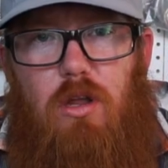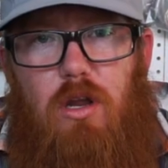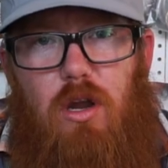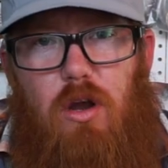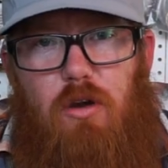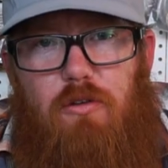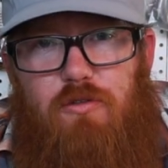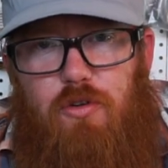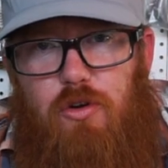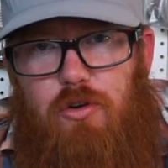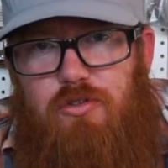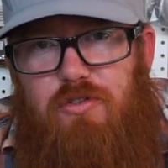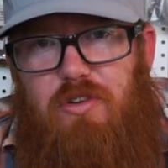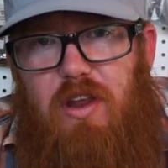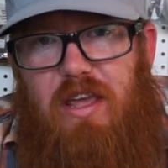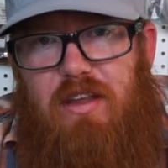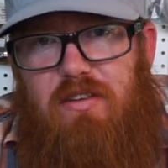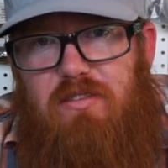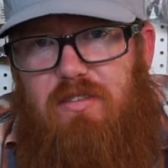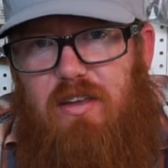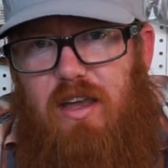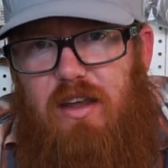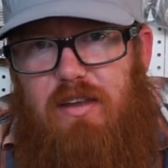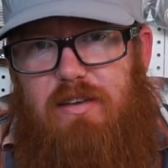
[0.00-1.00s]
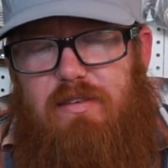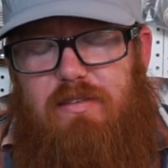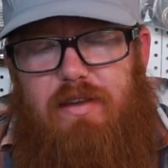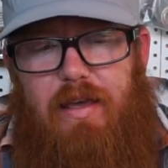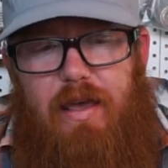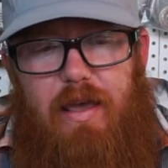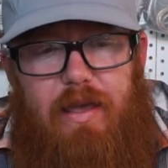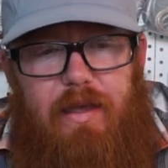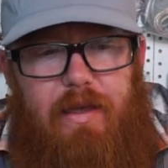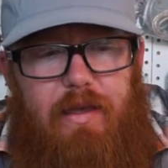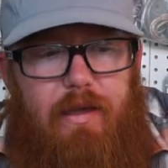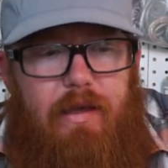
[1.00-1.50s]
you know, first day and second
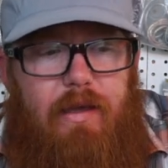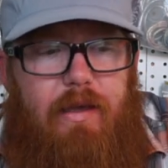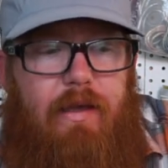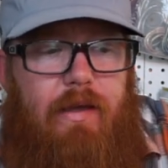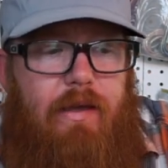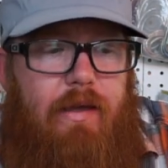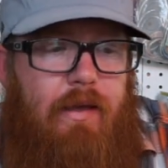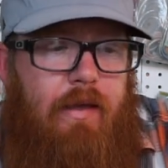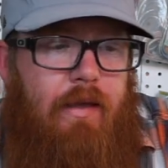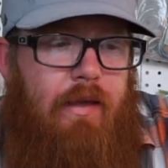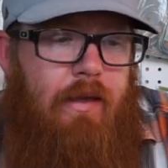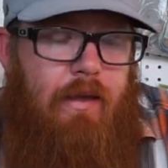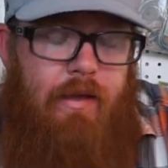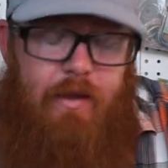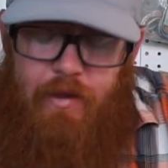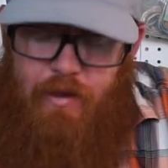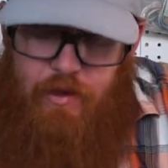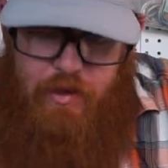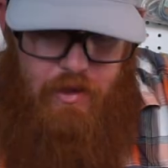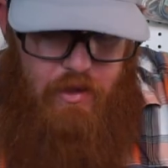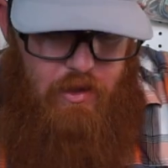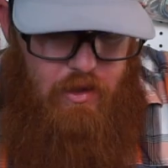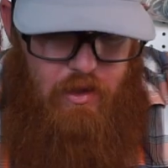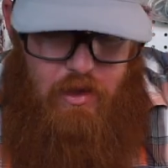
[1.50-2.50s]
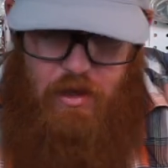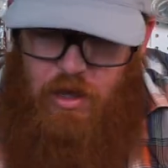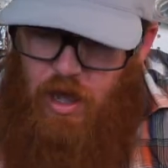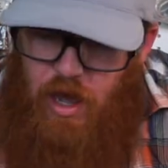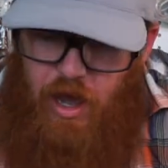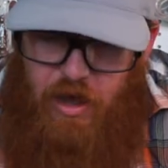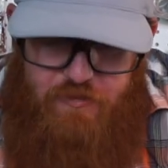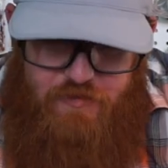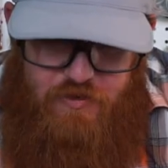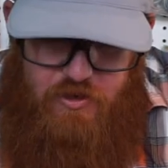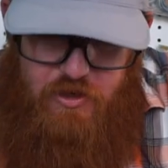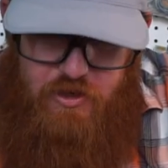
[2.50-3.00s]
day.
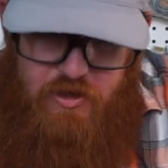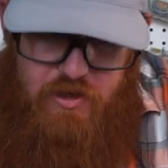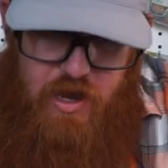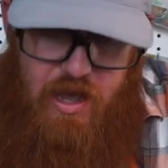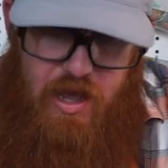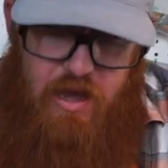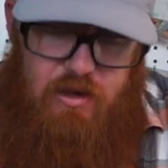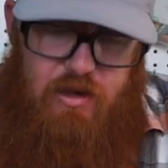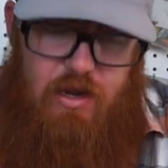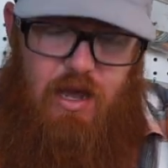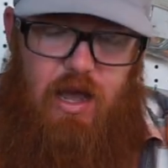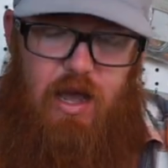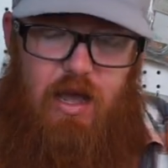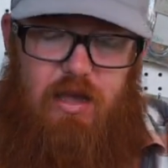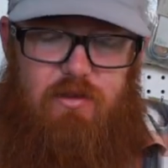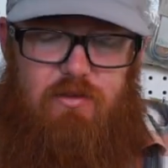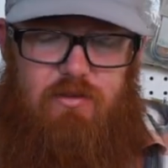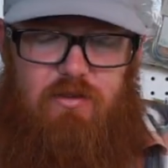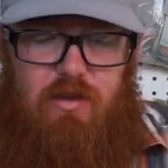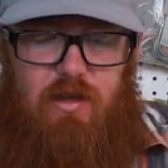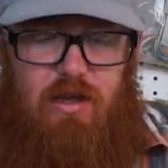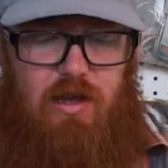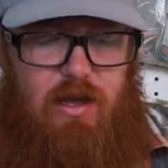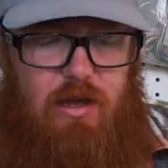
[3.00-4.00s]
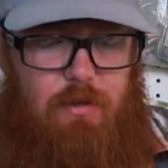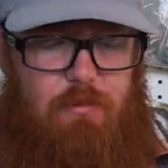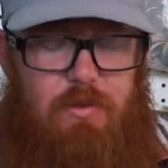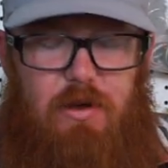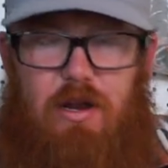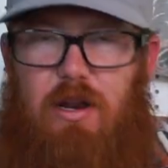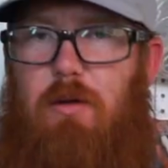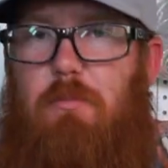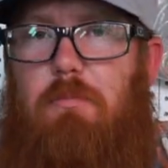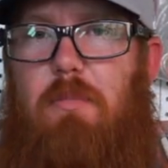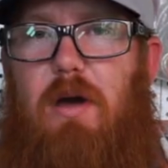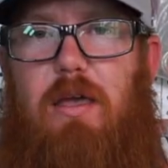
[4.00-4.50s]
I'll figure it out, guys, um,
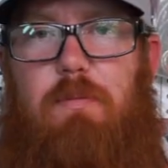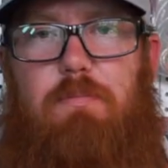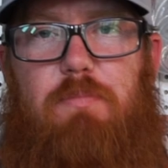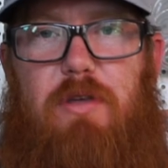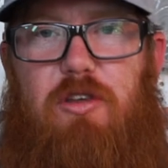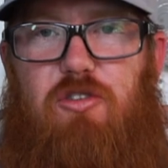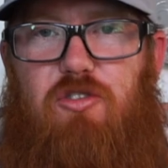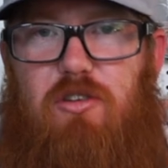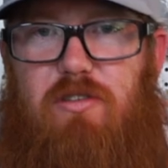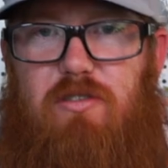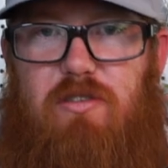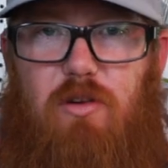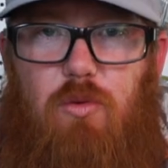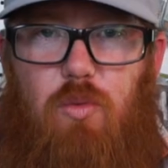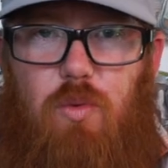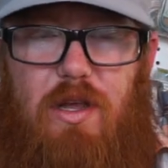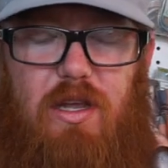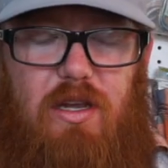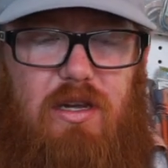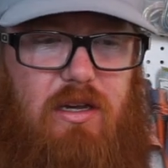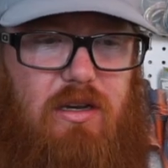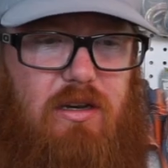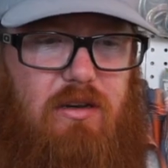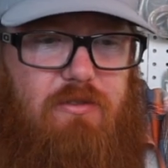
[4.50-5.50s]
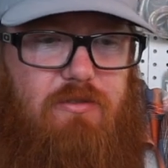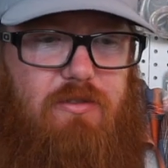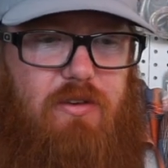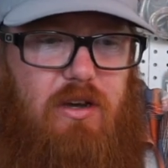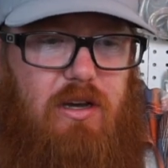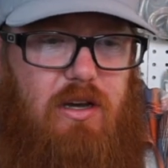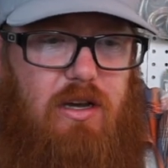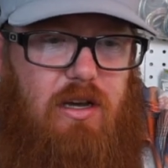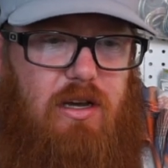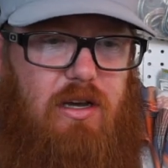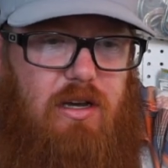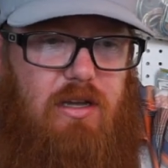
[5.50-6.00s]
but it might be just a week of,
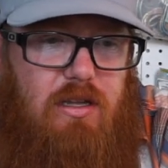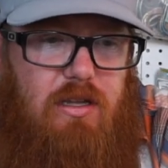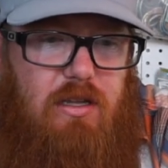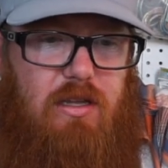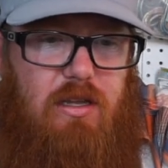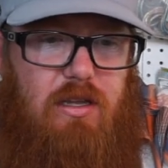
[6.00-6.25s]
uh,